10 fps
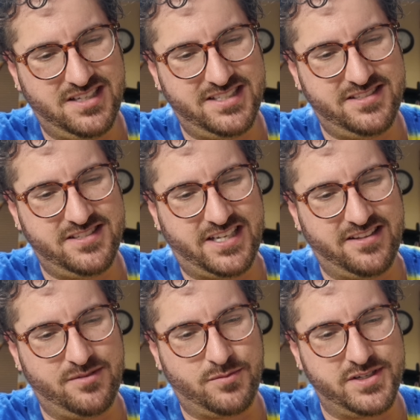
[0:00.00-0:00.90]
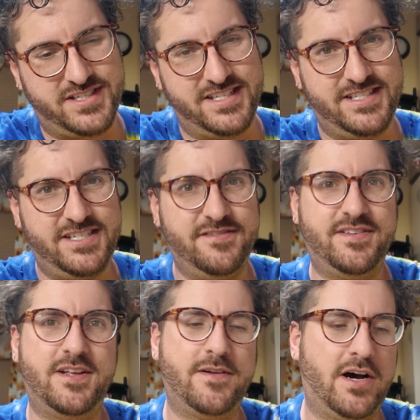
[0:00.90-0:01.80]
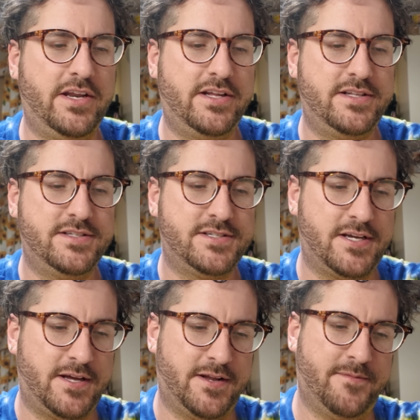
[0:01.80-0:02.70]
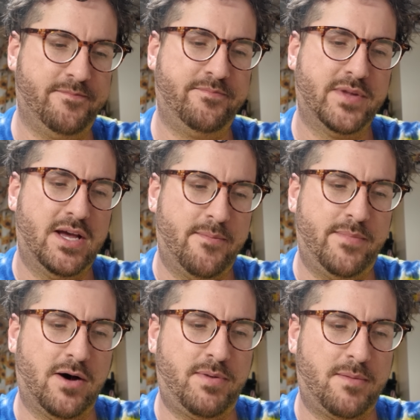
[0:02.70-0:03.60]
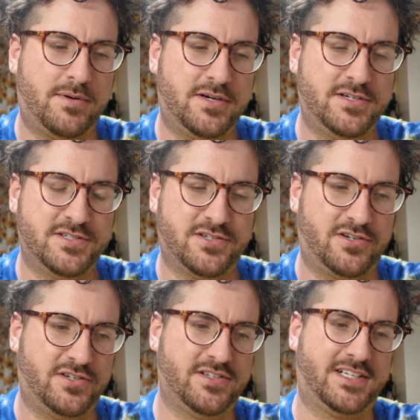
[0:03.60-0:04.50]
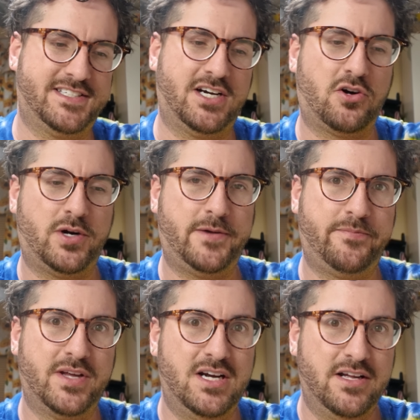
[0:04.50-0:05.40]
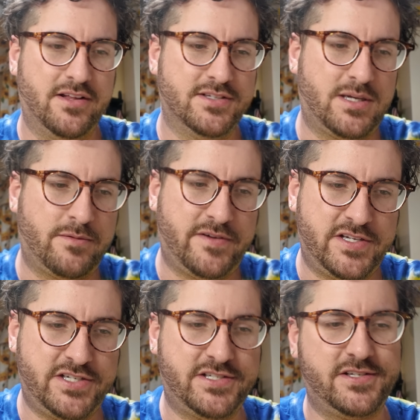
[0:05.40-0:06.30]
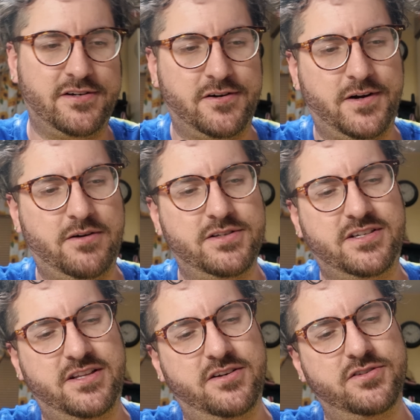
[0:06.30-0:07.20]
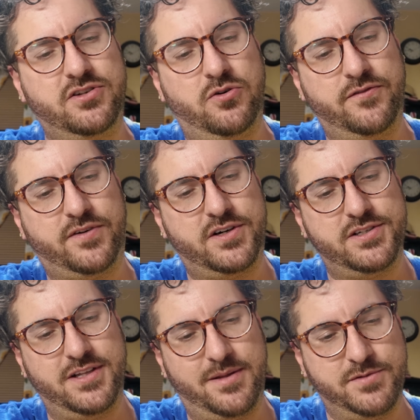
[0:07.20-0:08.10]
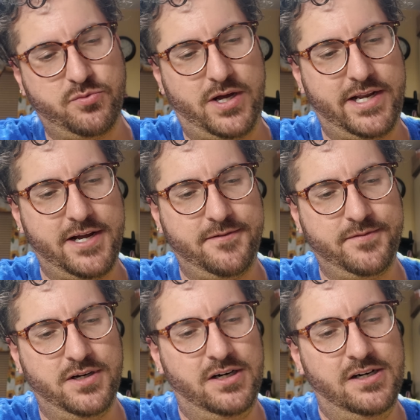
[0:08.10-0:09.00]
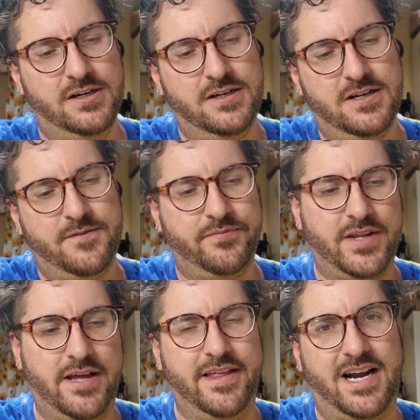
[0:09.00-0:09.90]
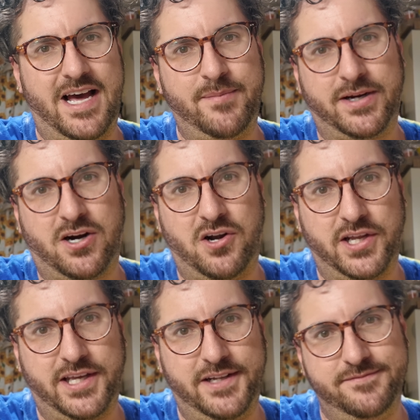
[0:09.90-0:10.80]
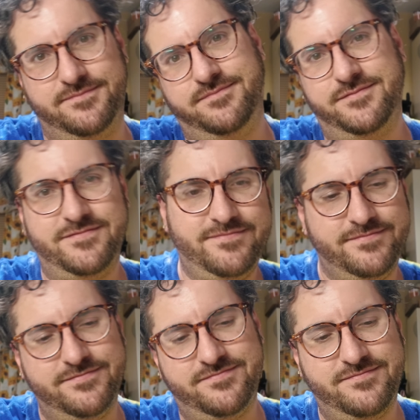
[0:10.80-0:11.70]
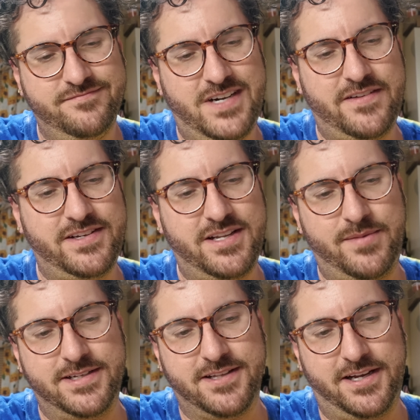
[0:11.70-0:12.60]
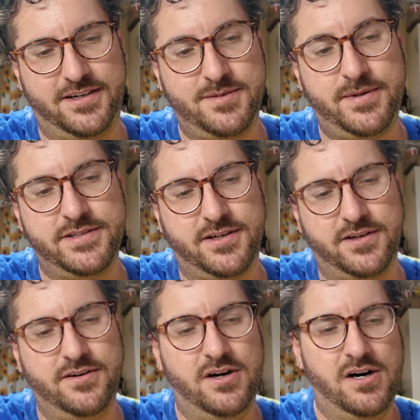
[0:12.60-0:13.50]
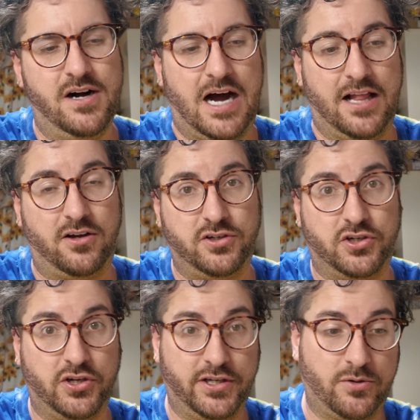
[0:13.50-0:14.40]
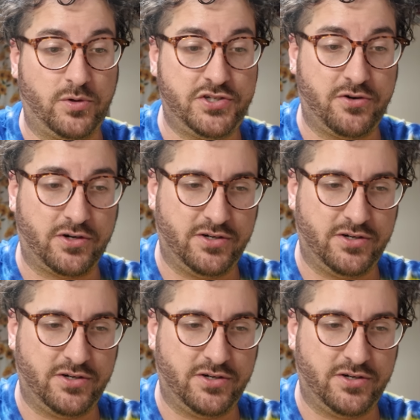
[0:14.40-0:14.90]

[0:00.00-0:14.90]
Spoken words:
guess, is like a little more sensitive than onions and bell peppers or like celery, those type of veggies. So I always get those going first, let them sweat down, and then I add my garlic in 5 to 10 minutes later. It depends on how long you're cooking or what you are